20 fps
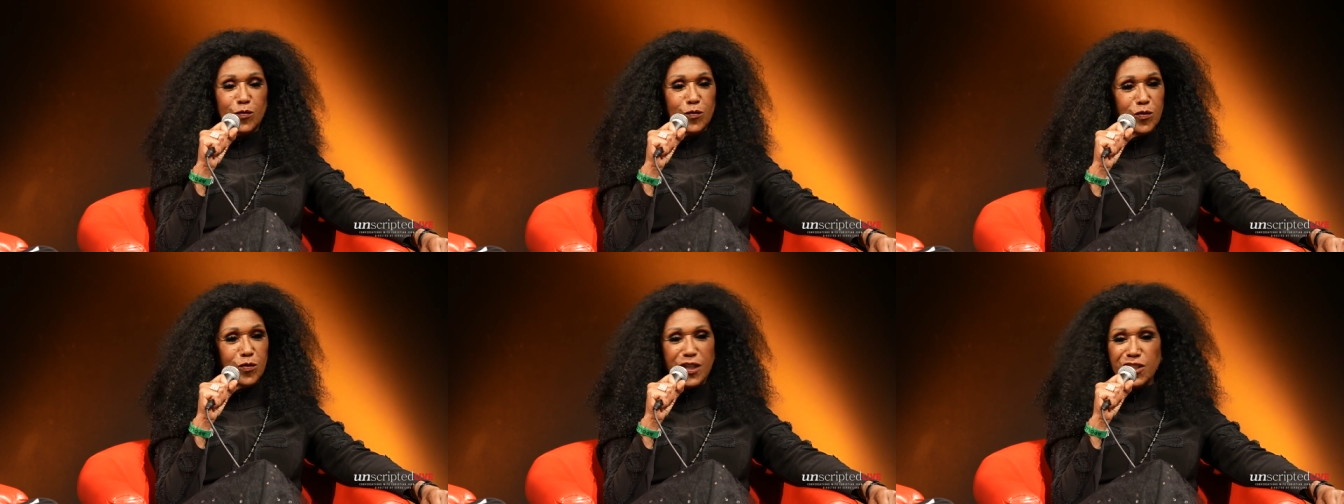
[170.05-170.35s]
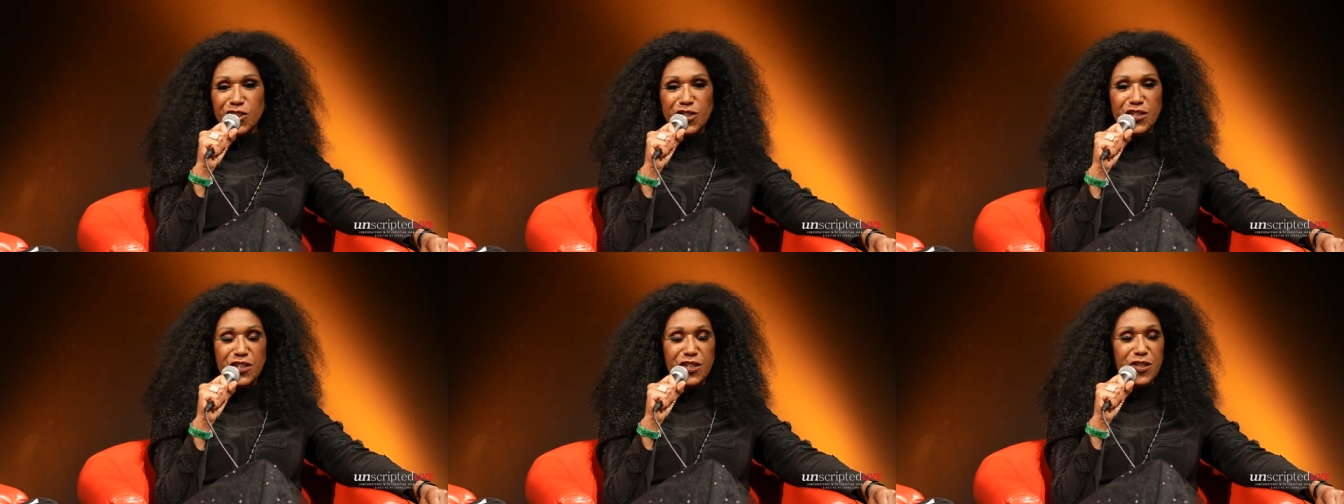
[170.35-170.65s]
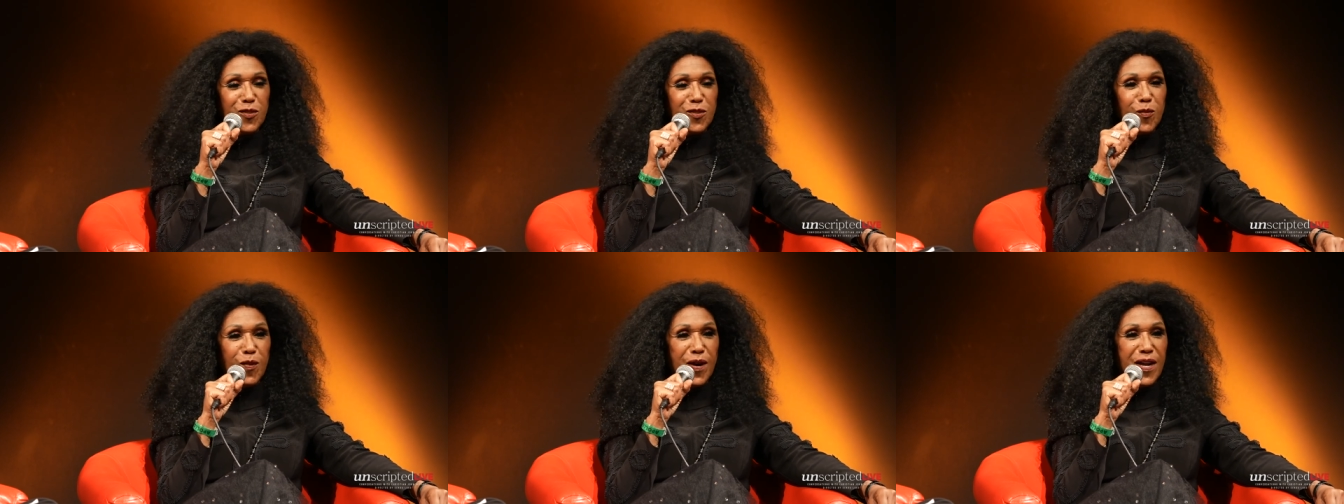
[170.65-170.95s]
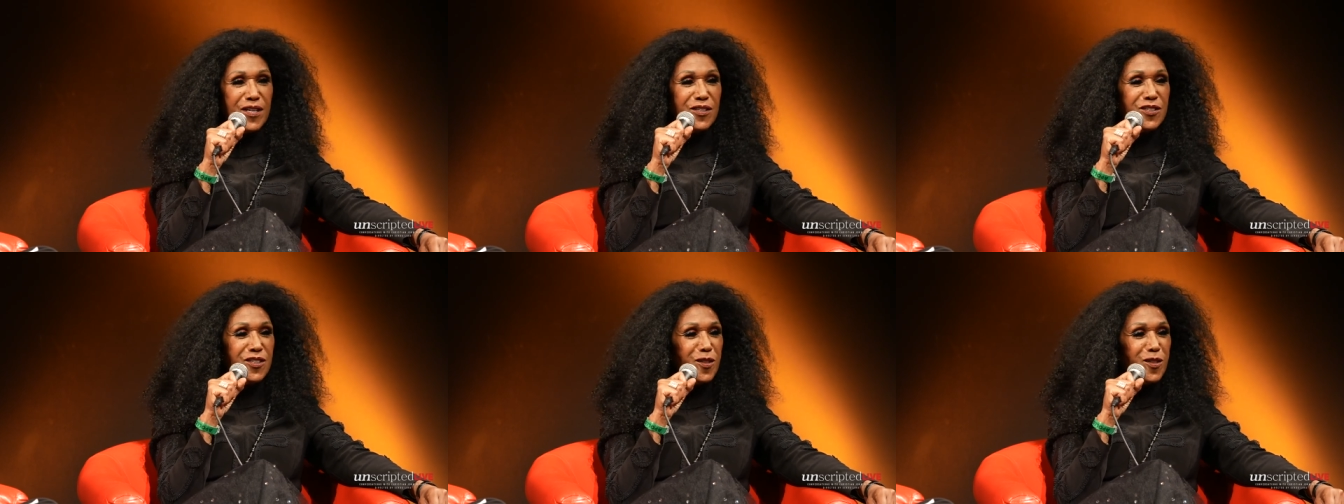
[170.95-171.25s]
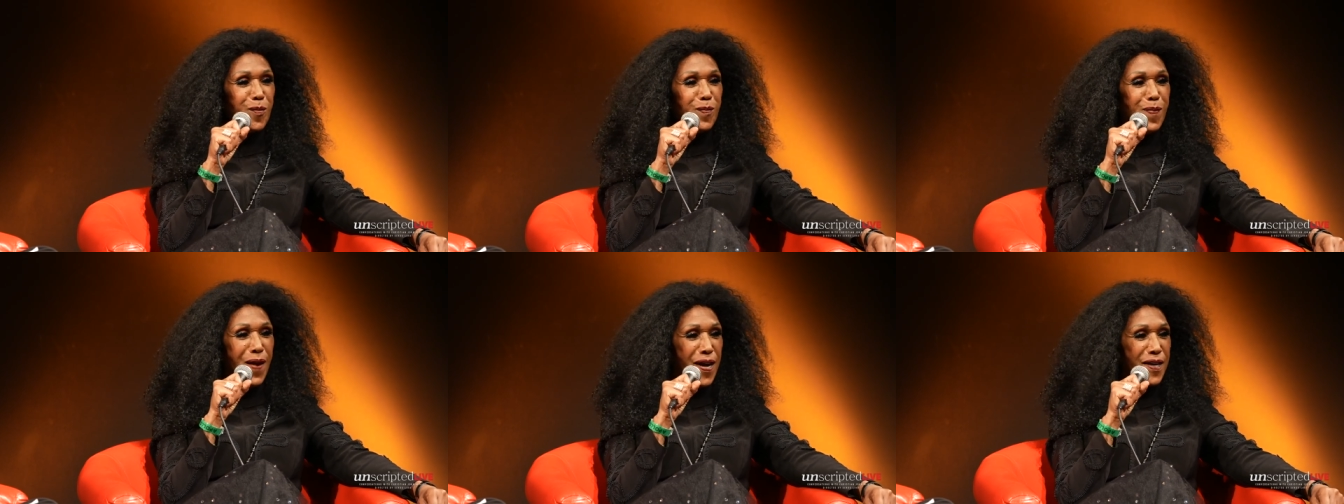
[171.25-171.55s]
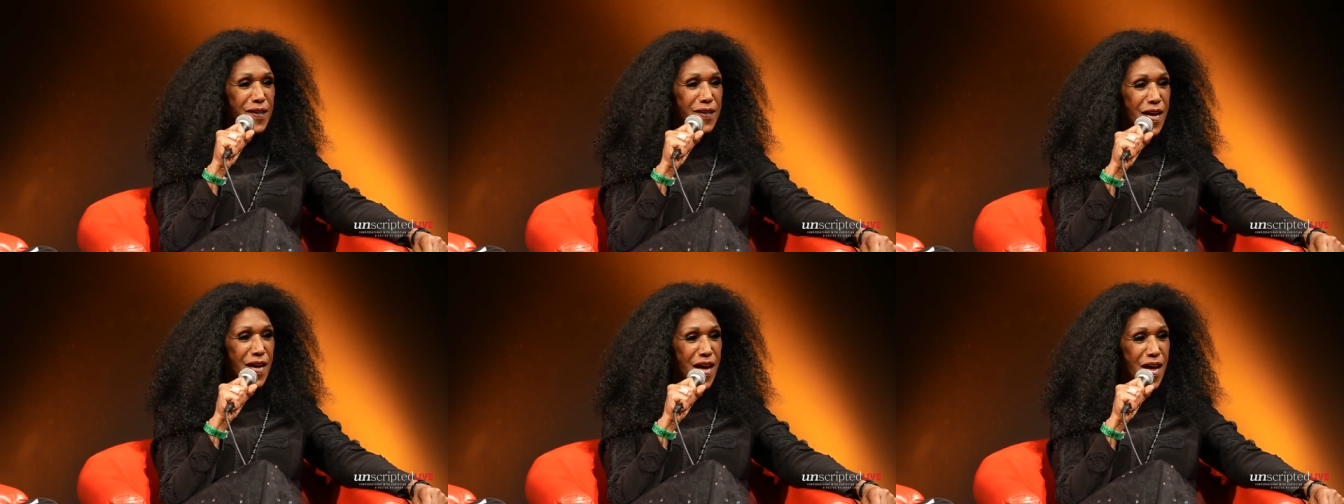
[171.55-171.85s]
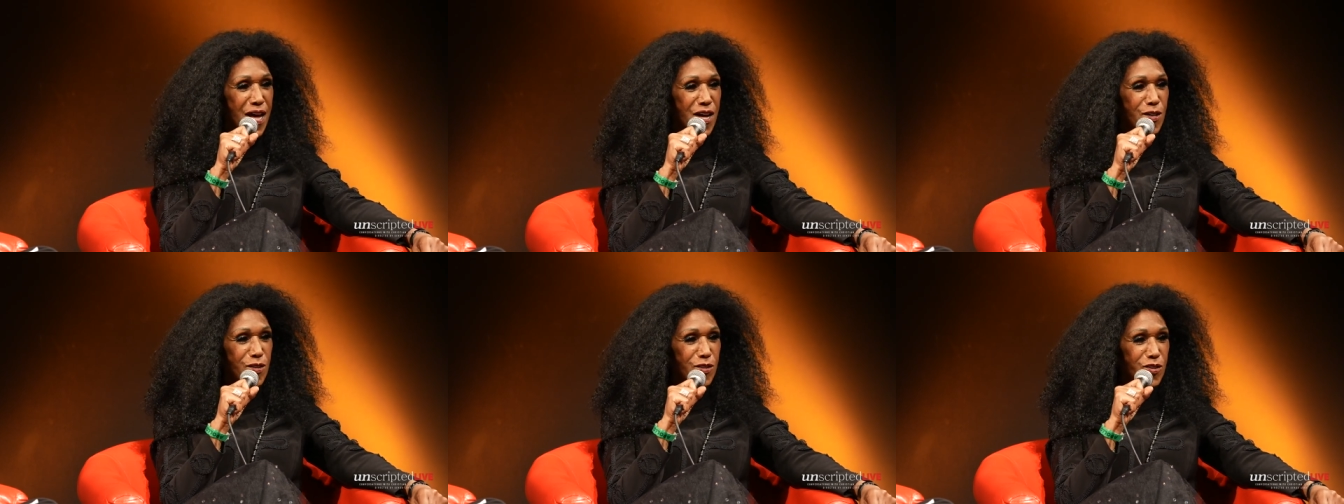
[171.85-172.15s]
rushed us around to the back of the
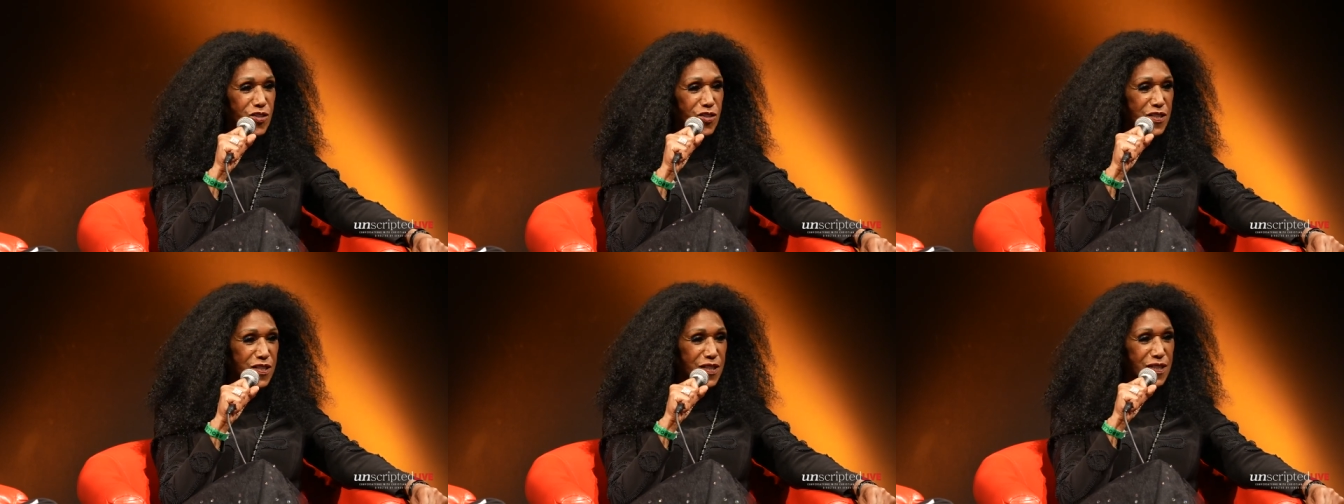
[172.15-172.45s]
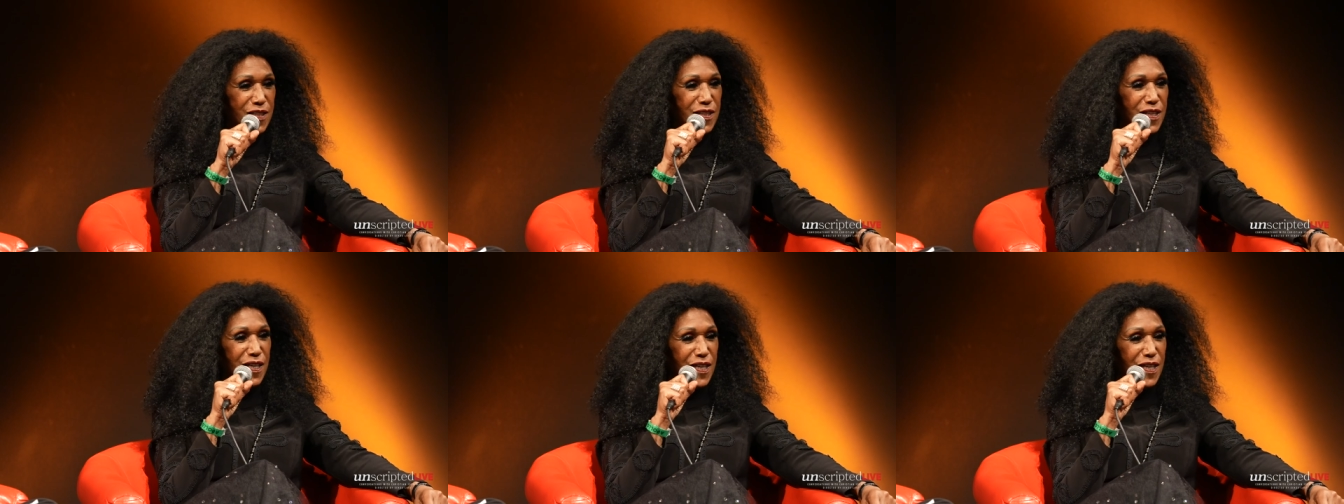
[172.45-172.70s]
house and